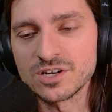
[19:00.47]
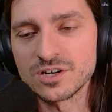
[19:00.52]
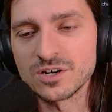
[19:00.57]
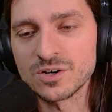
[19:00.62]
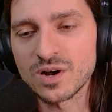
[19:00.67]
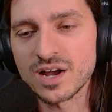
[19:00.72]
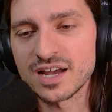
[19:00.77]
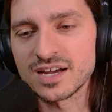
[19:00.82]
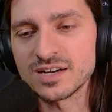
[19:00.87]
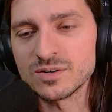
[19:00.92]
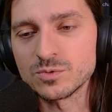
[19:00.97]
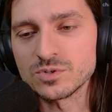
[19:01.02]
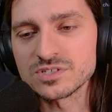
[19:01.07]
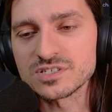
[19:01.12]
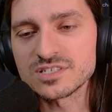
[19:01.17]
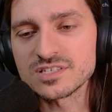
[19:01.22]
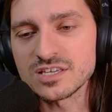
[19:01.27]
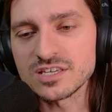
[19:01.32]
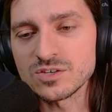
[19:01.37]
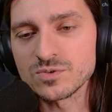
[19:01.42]
So I
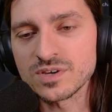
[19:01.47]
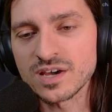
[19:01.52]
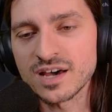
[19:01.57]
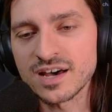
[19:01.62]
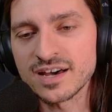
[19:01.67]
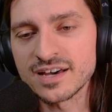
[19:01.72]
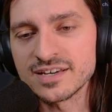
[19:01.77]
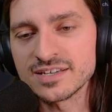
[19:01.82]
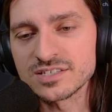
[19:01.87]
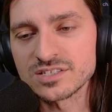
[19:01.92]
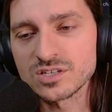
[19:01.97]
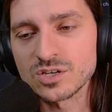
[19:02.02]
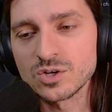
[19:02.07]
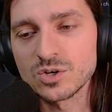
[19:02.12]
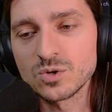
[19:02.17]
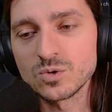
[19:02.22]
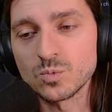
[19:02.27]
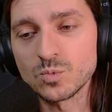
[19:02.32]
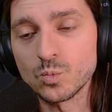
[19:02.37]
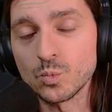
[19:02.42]
will see you guys
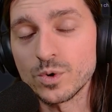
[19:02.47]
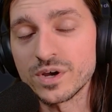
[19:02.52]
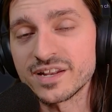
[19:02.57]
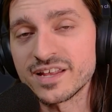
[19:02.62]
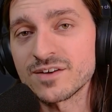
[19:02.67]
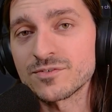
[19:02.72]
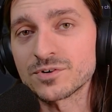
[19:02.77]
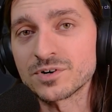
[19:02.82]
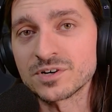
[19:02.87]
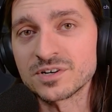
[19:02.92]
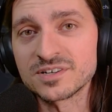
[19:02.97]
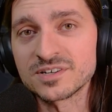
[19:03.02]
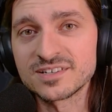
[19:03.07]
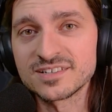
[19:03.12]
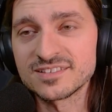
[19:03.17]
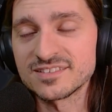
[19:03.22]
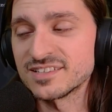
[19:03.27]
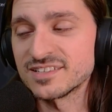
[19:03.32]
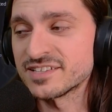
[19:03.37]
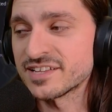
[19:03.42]
whenever
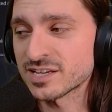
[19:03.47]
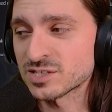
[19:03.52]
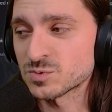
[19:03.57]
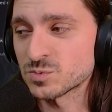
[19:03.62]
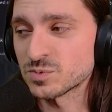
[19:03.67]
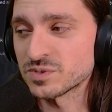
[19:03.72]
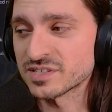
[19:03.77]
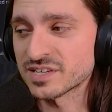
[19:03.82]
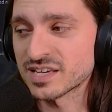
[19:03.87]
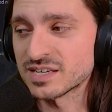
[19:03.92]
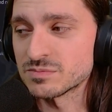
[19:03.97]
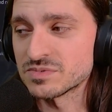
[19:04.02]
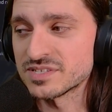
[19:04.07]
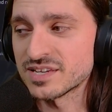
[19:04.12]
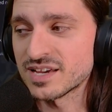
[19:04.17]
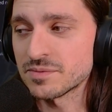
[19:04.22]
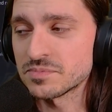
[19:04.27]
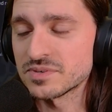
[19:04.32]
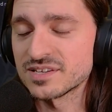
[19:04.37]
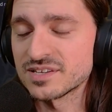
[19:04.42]
the next one
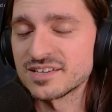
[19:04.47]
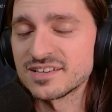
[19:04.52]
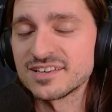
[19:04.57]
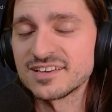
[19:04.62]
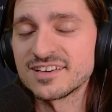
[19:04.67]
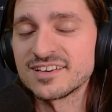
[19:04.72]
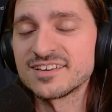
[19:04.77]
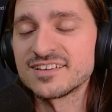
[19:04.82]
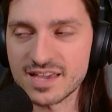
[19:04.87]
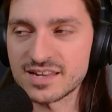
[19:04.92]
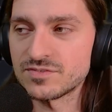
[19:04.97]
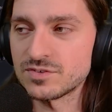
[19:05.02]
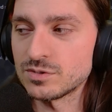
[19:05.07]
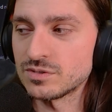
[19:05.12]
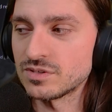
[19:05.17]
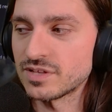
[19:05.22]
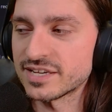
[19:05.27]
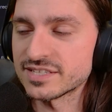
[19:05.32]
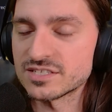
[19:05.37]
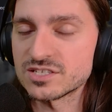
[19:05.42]
comes up. And if
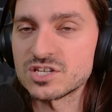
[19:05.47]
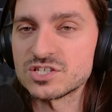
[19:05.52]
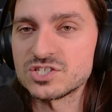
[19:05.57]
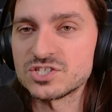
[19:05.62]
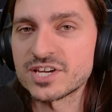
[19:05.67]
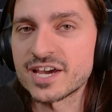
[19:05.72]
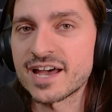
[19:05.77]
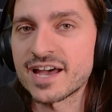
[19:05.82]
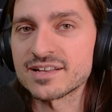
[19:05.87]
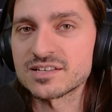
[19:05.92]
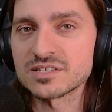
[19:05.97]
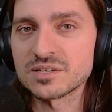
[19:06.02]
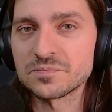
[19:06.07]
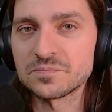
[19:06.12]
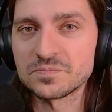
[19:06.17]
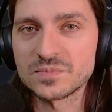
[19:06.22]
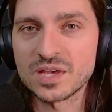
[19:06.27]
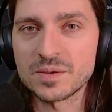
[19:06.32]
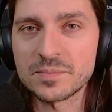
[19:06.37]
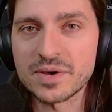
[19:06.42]
you'd like to chat
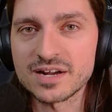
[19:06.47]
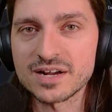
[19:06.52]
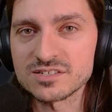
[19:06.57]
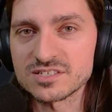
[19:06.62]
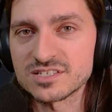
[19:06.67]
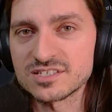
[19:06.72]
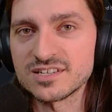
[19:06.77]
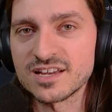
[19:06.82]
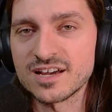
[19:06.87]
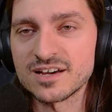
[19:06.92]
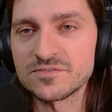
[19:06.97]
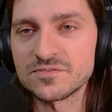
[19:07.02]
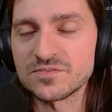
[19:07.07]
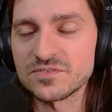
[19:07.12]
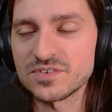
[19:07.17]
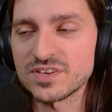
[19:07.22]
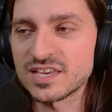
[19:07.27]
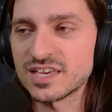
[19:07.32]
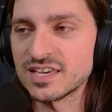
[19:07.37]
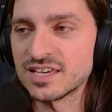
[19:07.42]
about
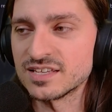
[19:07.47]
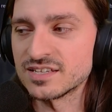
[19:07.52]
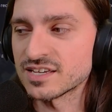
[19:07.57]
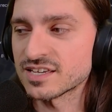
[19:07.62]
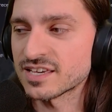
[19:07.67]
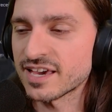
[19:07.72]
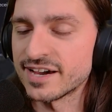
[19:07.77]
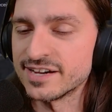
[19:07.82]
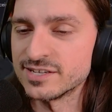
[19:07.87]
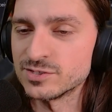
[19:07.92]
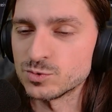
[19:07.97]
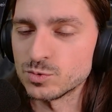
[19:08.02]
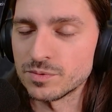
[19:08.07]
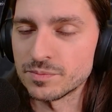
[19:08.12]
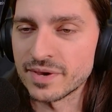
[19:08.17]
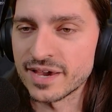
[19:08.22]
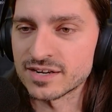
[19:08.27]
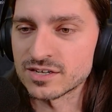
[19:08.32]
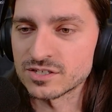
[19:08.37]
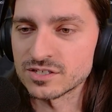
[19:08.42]
stuff in a
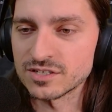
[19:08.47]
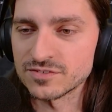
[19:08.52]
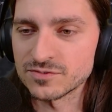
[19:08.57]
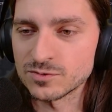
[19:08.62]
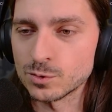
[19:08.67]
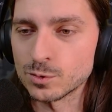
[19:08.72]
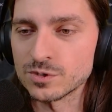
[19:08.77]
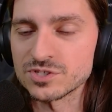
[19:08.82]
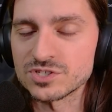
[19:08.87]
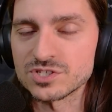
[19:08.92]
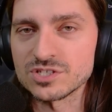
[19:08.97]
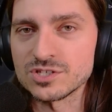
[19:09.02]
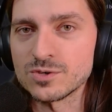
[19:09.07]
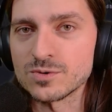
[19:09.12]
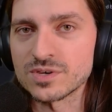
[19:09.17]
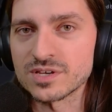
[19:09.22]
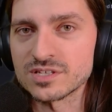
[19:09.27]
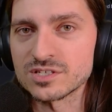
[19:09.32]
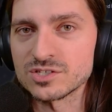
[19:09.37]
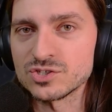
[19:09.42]
casual manner, of course,
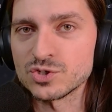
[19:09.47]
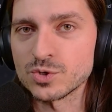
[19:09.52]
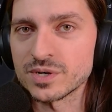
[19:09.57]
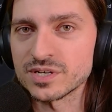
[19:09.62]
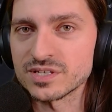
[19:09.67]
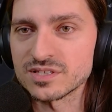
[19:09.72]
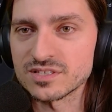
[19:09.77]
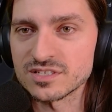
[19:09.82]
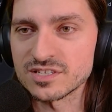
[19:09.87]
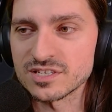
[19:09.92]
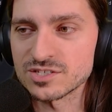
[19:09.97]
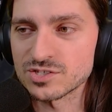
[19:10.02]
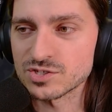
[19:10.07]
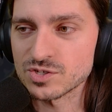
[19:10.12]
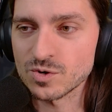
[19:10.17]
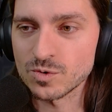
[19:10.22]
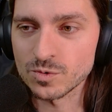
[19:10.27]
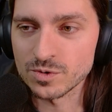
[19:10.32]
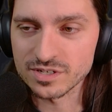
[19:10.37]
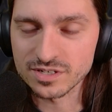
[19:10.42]
you can join the
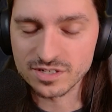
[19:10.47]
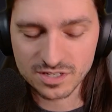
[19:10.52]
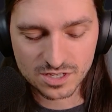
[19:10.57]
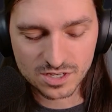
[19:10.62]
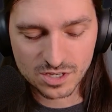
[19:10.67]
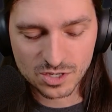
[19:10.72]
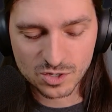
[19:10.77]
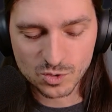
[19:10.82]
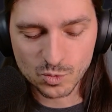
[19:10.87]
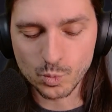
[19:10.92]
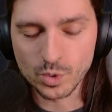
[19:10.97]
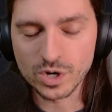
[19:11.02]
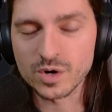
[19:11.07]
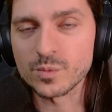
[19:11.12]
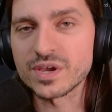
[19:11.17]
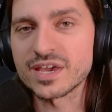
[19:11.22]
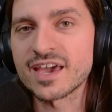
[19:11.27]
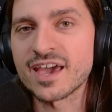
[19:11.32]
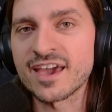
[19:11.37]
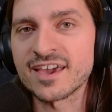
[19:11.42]
Discord
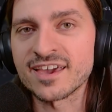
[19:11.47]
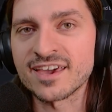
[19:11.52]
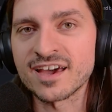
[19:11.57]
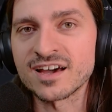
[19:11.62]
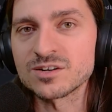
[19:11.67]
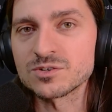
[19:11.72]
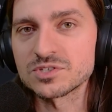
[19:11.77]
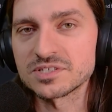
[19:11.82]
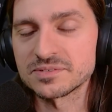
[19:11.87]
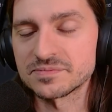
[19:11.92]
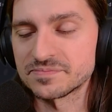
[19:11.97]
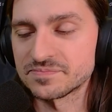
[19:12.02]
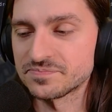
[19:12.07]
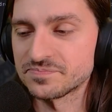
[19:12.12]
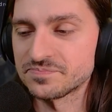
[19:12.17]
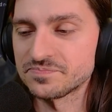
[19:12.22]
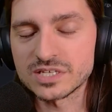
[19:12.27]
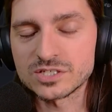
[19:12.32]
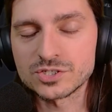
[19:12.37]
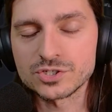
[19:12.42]
where we hang out.
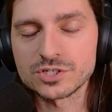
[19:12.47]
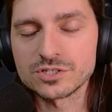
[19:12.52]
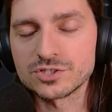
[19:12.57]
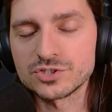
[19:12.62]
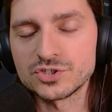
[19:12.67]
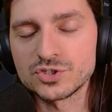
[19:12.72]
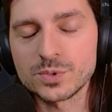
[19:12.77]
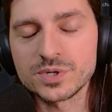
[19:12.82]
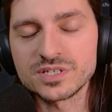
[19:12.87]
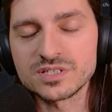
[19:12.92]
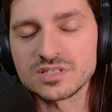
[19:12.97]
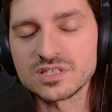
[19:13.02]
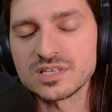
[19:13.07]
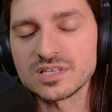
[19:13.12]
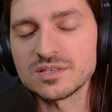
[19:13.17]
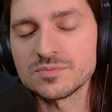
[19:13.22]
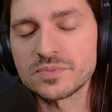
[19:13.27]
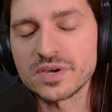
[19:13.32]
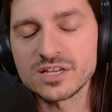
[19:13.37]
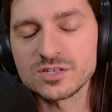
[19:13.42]
Make sure to join
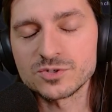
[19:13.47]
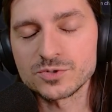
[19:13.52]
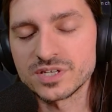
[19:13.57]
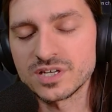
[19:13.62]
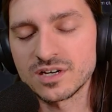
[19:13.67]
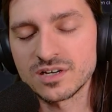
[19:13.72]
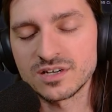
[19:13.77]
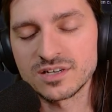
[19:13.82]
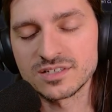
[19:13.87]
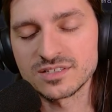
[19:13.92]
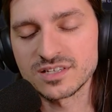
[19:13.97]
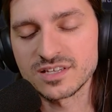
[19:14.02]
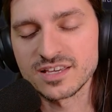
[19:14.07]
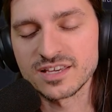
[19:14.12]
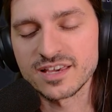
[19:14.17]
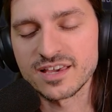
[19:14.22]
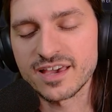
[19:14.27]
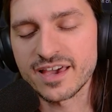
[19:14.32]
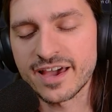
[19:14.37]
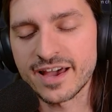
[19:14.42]
the Patreon
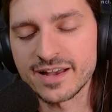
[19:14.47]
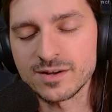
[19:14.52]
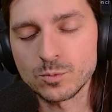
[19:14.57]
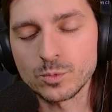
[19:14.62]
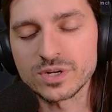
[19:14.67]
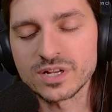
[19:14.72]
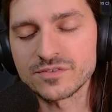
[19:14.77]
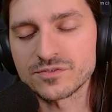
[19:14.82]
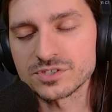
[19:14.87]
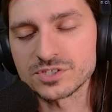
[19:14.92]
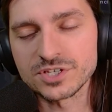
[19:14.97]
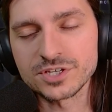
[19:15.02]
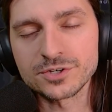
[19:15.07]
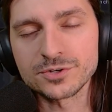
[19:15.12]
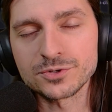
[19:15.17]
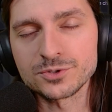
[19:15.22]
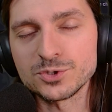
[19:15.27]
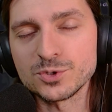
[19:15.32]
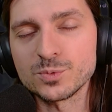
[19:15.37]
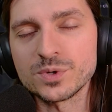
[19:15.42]
at whatever
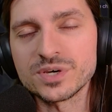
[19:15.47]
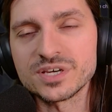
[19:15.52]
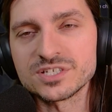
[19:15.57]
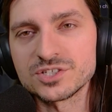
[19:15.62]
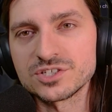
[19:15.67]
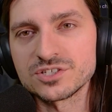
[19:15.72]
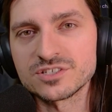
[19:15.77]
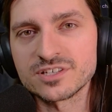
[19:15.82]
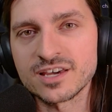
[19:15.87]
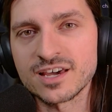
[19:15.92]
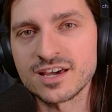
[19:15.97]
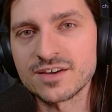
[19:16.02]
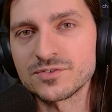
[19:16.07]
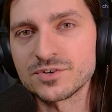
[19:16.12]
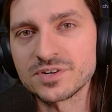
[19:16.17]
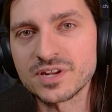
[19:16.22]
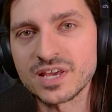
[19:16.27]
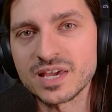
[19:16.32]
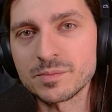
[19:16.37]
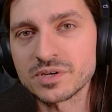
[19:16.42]
tier you wish to
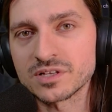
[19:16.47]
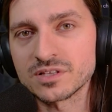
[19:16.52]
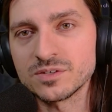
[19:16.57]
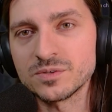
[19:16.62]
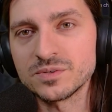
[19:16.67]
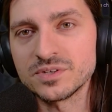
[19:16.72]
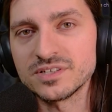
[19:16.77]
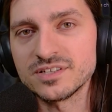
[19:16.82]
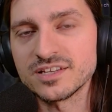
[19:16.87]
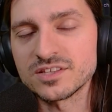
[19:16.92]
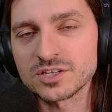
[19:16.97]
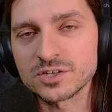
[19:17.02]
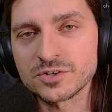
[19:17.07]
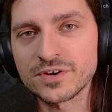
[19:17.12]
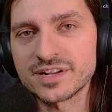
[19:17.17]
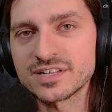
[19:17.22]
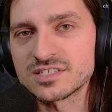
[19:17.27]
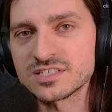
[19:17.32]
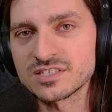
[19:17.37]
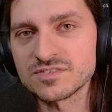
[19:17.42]
have your name included in the
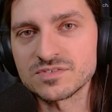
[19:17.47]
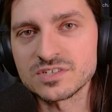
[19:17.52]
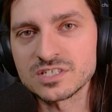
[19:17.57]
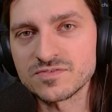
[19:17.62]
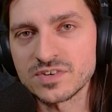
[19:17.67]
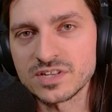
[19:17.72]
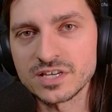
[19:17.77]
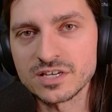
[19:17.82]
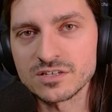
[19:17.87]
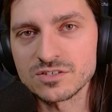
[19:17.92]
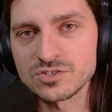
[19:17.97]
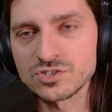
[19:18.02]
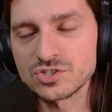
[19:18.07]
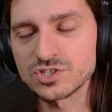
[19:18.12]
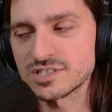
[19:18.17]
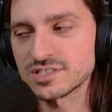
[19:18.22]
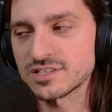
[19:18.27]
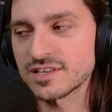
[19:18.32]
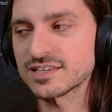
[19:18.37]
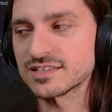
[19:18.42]
credits of these videos,
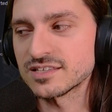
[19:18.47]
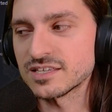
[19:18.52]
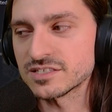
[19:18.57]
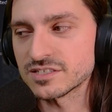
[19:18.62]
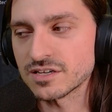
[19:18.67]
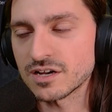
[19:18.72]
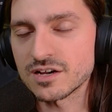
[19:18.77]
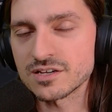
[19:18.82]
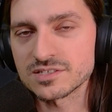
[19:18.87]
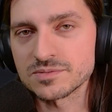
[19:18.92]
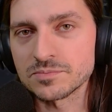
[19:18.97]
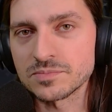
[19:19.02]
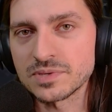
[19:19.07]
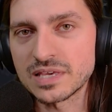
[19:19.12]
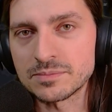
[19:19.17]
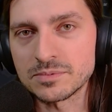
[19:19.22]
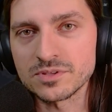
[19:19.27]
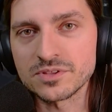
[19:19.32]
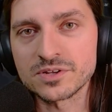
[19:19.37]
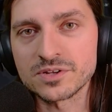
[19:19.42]
just like these awesome
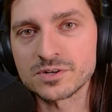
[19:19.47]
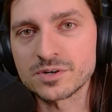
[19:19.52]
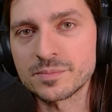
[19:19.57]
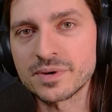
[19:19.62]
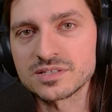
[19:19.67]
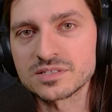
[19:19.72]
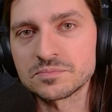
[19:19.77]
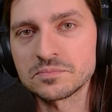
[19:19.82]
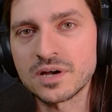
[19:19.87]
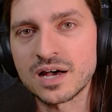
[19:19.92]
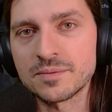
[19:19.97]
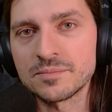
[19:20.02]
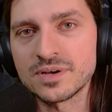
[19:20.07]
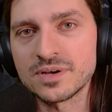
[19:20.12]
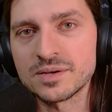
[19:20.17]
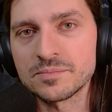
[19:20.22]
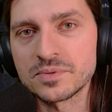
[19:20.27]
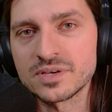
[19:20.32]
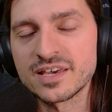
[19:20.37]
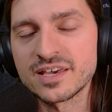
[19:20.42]
people that are about to
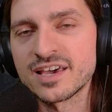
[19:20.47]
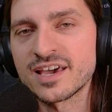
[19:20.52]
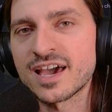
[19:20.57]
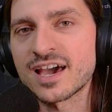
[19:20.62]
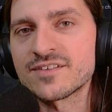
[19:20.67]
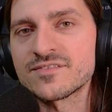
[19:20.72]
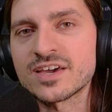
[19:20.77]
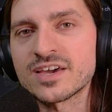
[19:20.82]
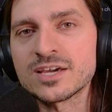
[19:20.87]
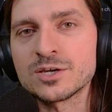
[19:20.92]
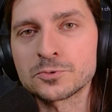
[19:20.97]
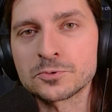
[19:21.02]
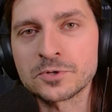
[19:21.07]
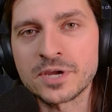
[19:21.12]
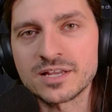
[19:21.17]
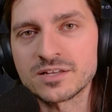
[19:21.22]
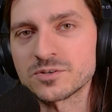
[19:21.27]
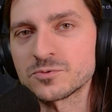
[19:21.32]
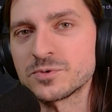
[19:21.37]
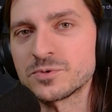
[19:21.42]
pop up. Have a
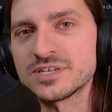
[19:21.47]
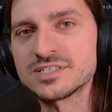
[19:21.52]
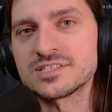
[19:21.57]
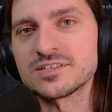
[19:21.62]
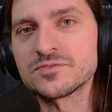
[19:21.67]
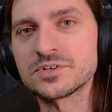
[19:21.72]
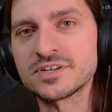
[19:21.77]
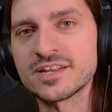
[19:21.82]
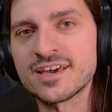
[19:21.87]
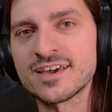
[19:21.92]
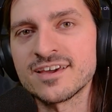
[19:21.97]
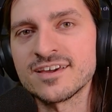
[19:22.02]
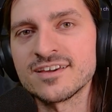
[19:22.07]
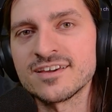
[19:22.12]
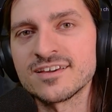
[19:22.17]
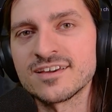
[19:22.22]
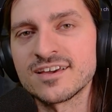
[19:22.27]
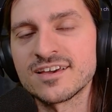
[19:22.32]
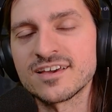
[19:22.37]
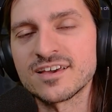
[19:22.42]
great rest of your
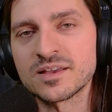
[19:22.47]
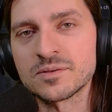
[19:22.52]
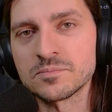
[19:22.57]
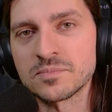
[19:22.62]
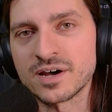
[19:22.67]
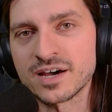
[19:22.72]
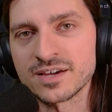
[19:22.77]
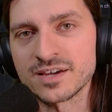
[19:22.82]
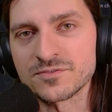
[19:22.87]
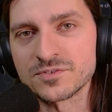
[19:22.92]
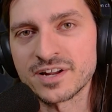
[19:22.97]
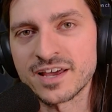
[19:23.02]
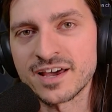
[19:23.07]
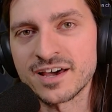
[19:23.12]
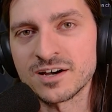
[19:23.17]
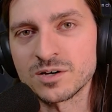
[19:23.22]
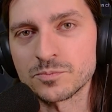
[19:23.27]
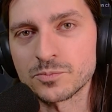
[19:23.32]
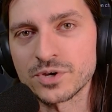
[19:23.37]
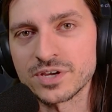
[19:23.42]
day, and bye for
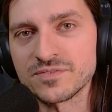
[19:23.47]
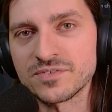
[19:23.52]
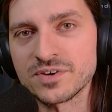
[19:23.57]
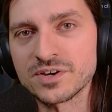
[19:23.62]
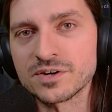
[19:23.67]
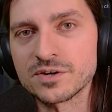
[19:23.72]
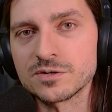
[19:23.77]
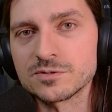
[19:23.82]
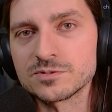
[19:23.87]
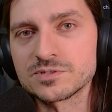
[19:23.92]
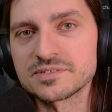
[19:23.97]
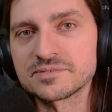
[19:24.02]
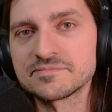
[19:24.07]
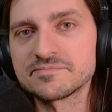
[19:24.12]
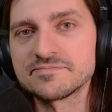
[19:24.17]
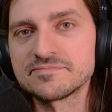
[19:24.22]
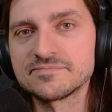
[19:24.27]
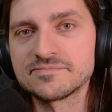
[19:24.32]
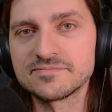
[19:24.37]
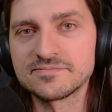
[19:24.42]
now, brave heroes.